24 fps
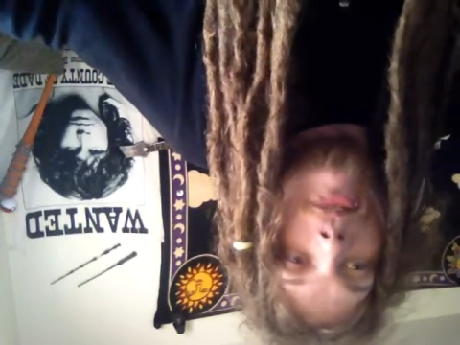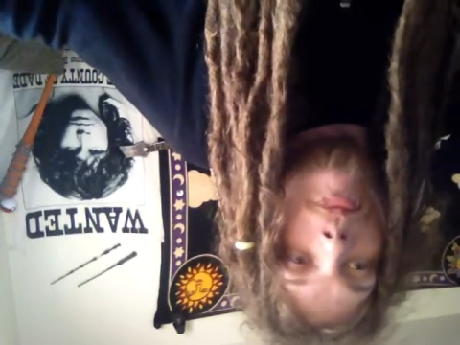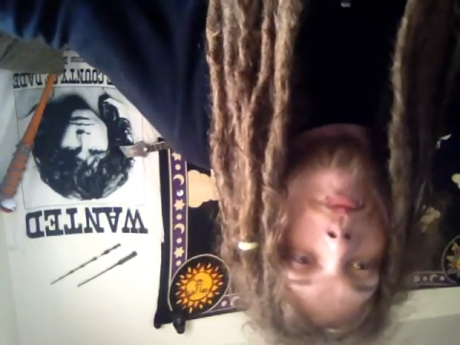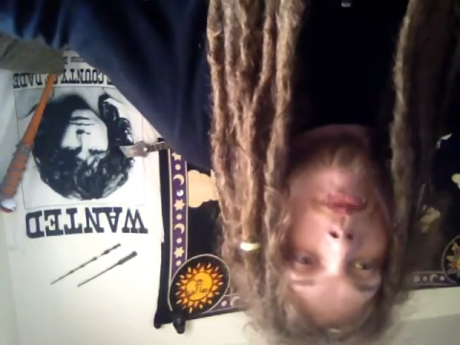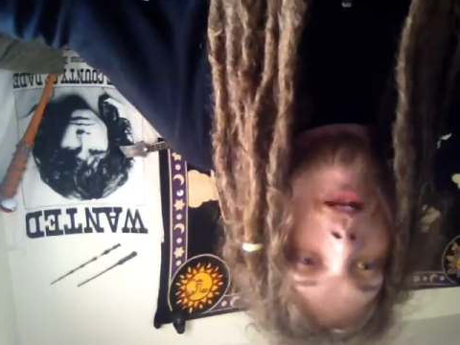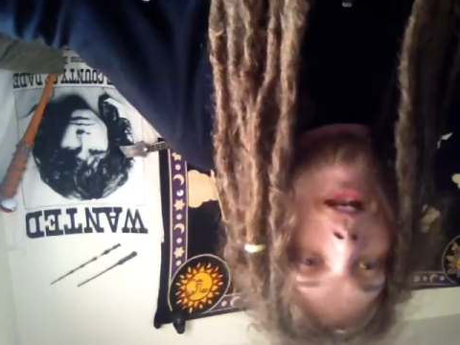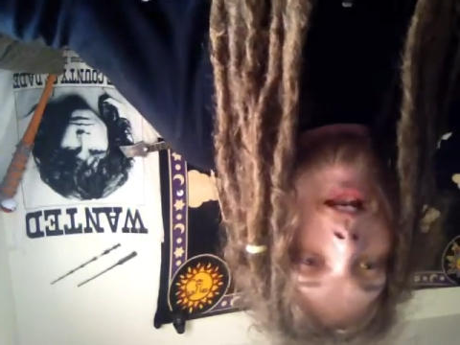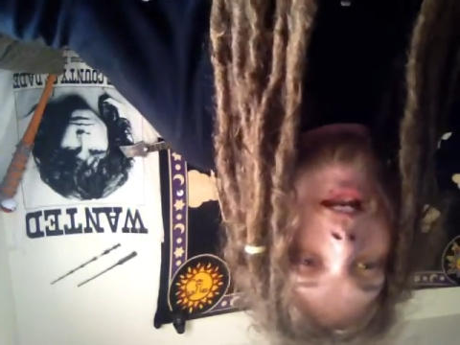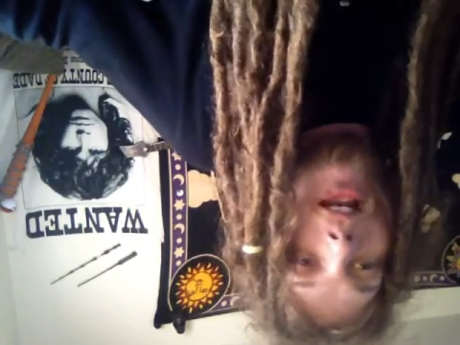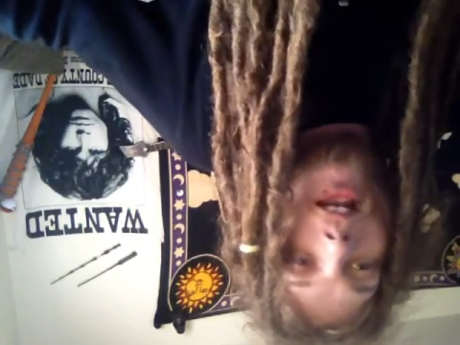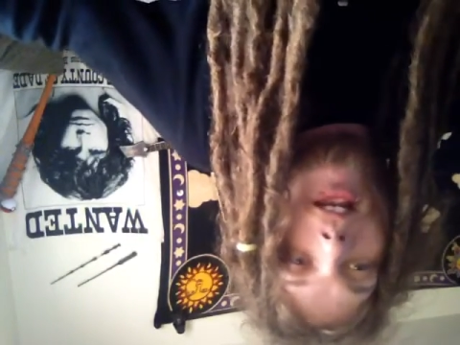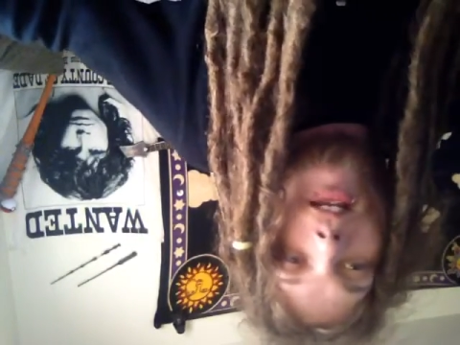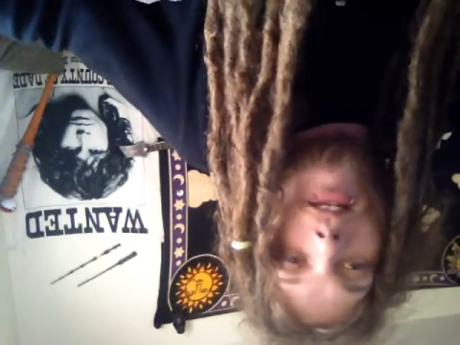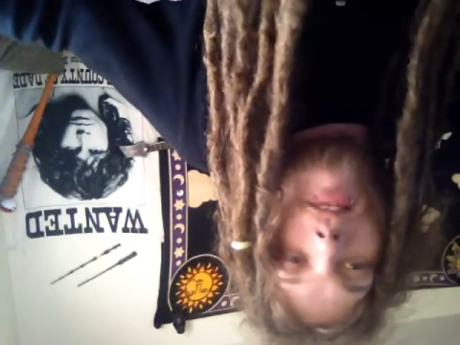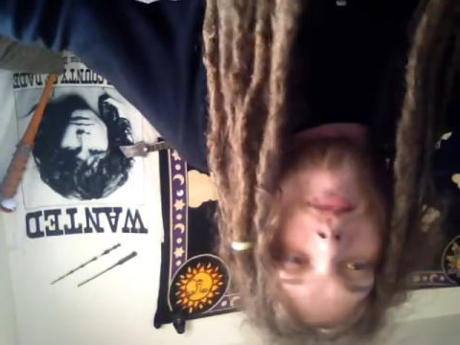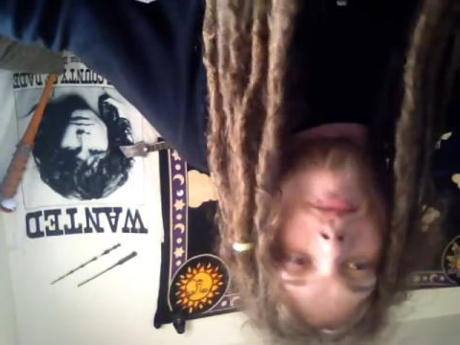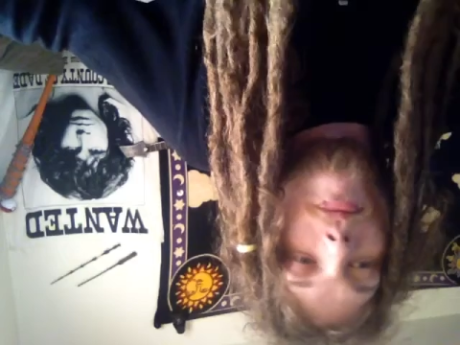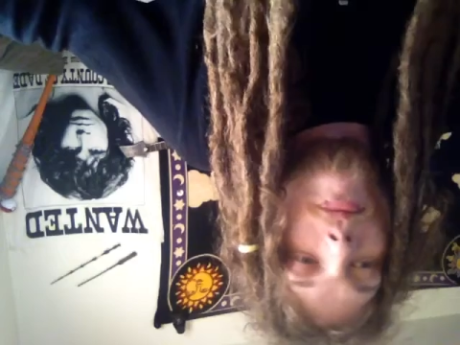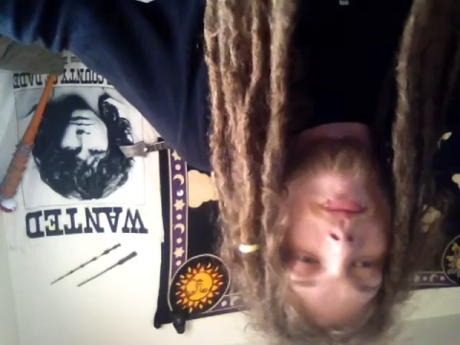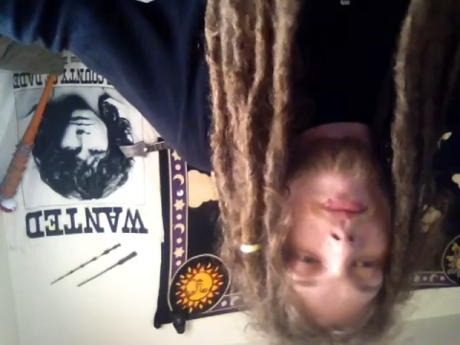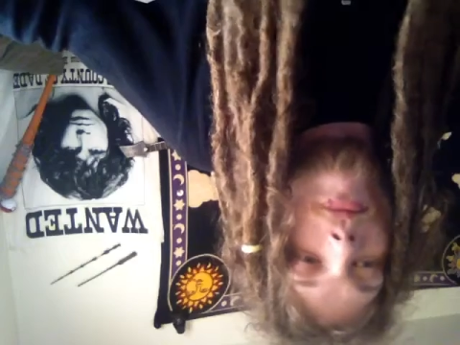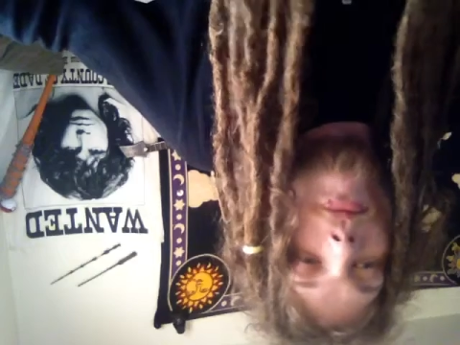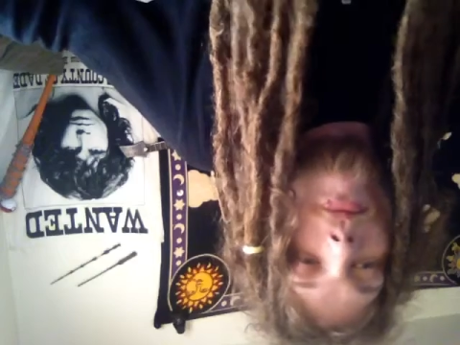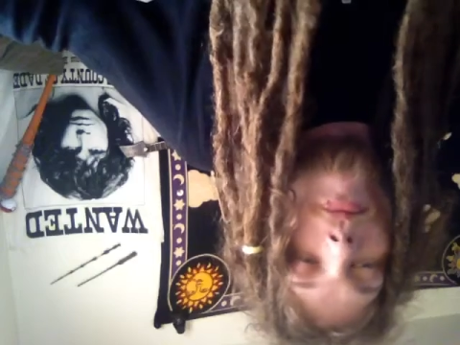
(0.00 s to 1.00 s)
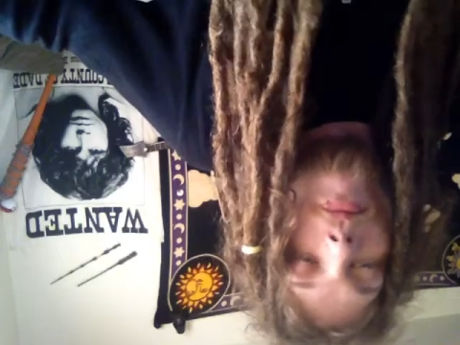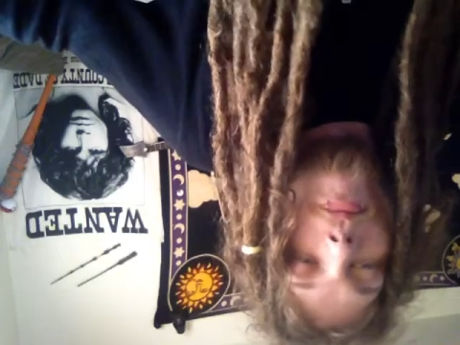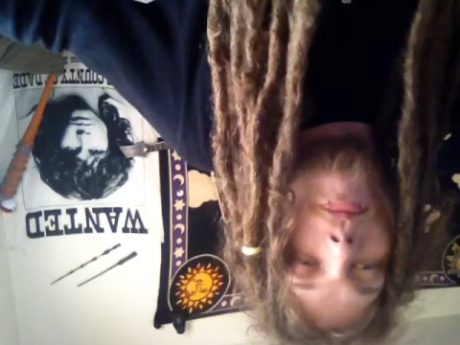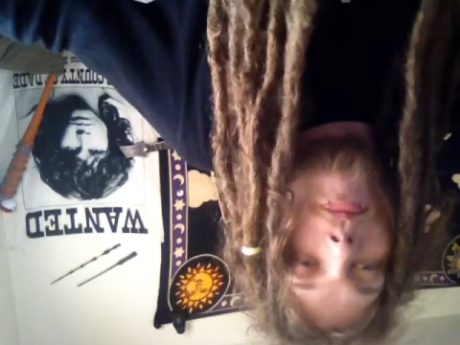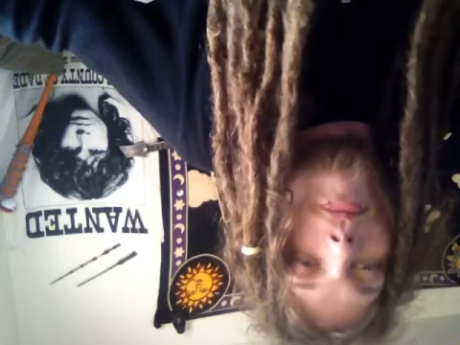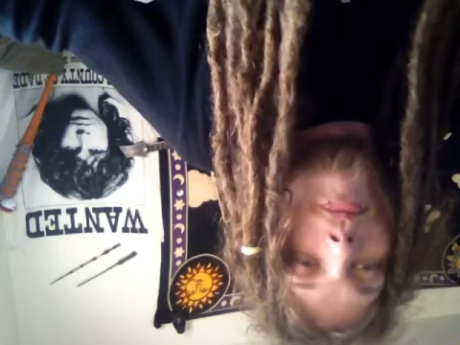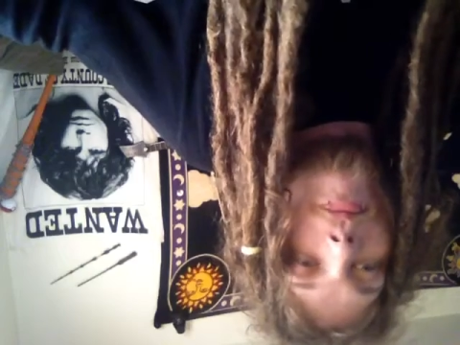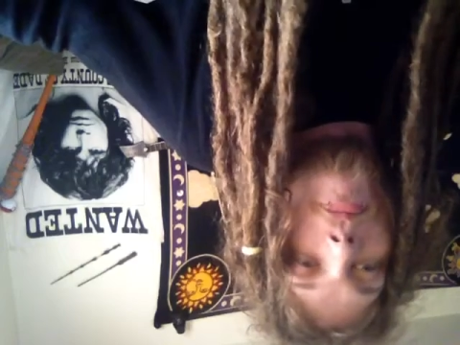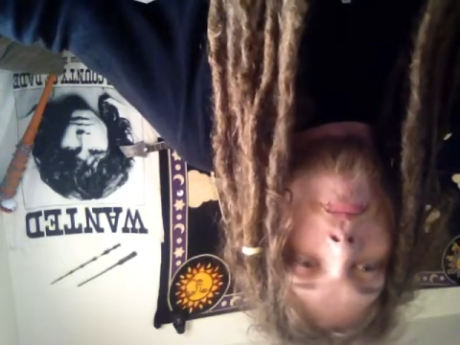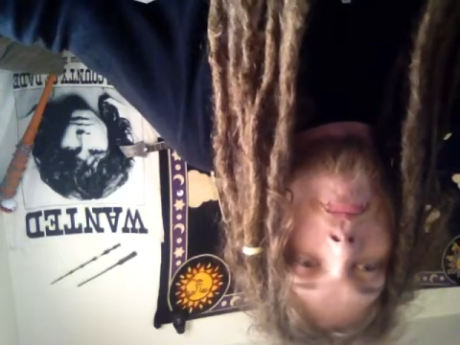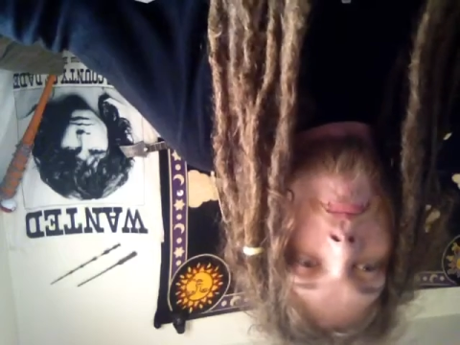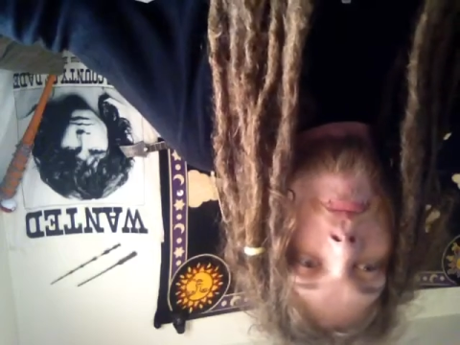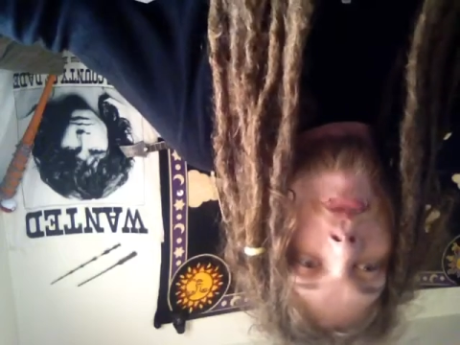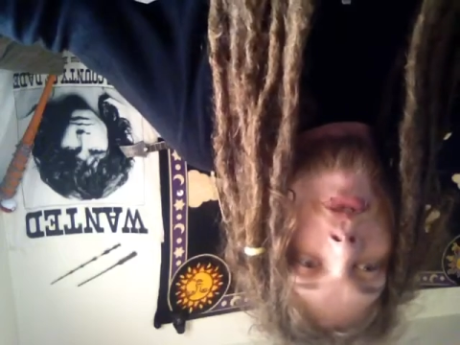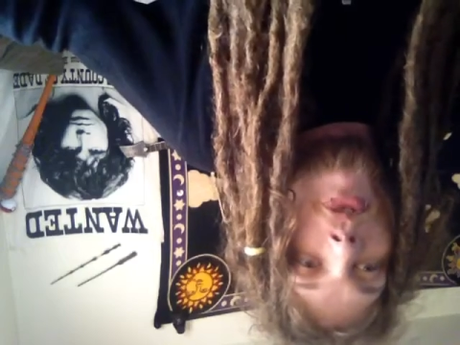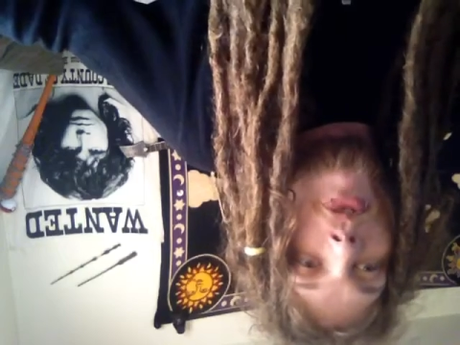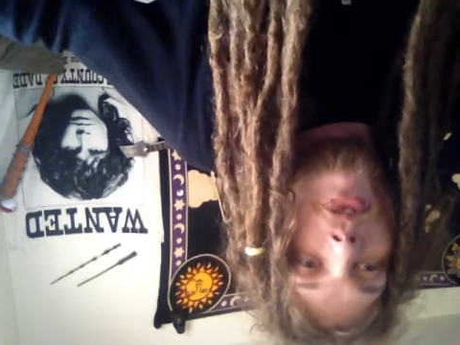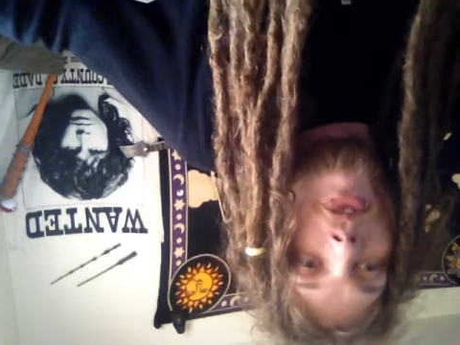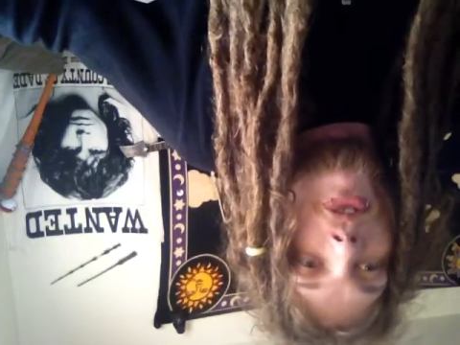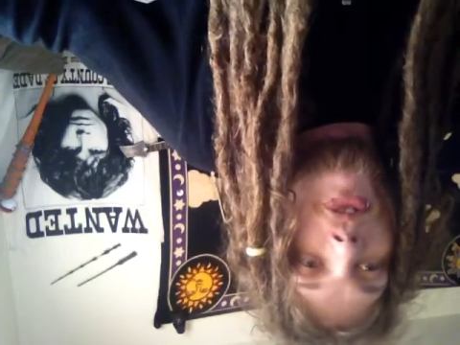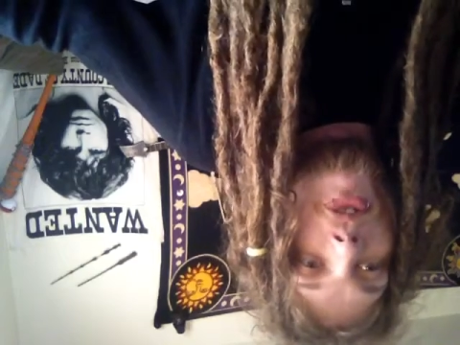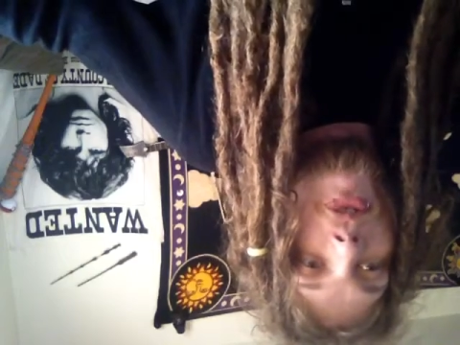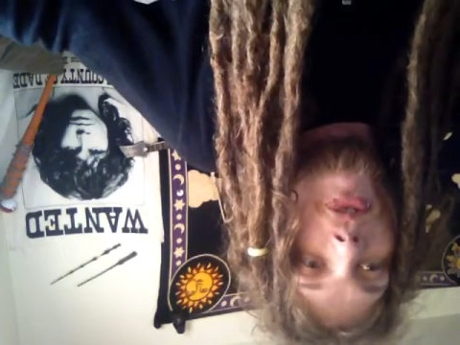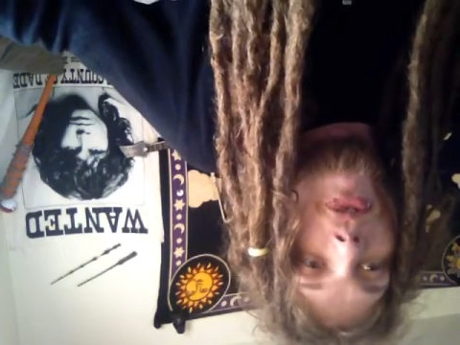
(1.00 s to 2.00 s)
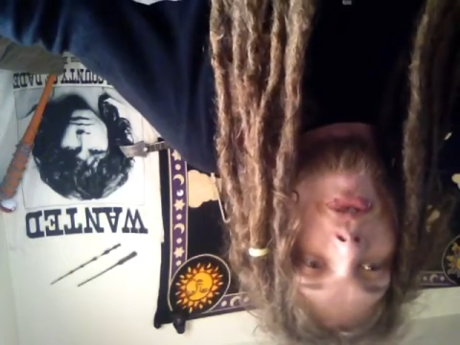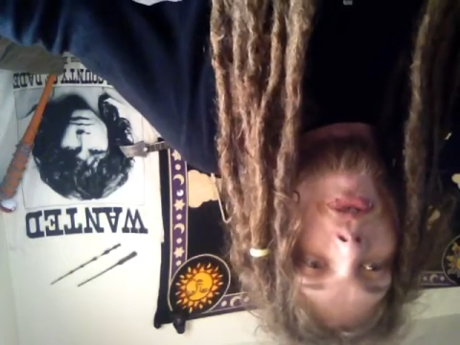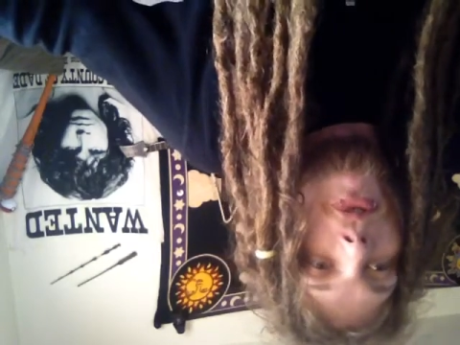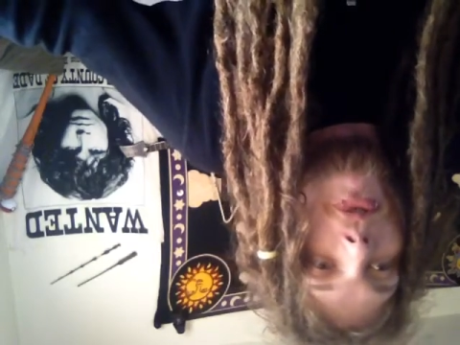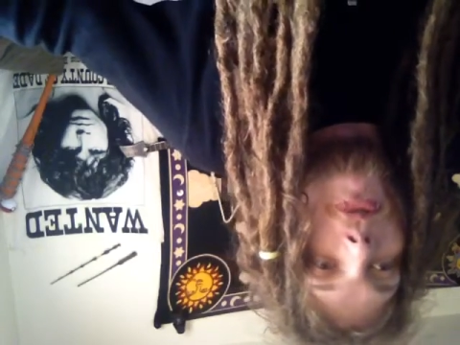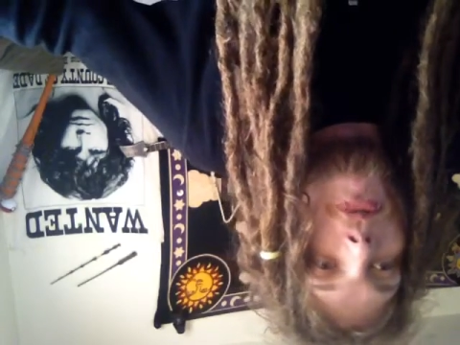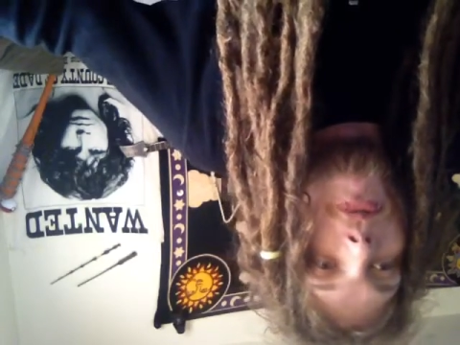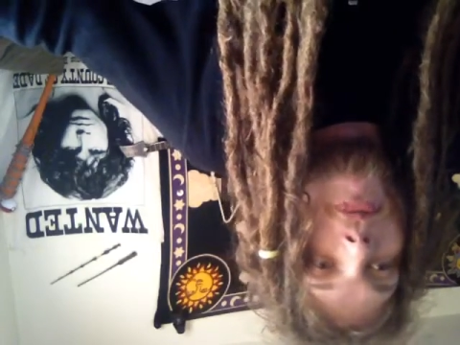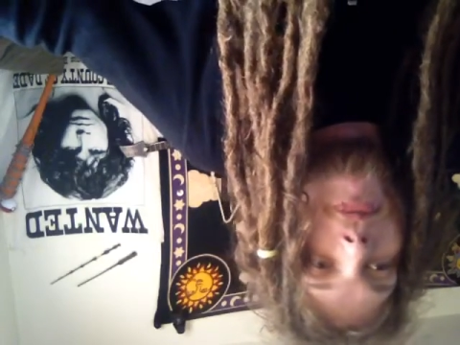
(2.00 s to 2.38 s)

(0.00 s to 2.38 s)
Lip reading: my musical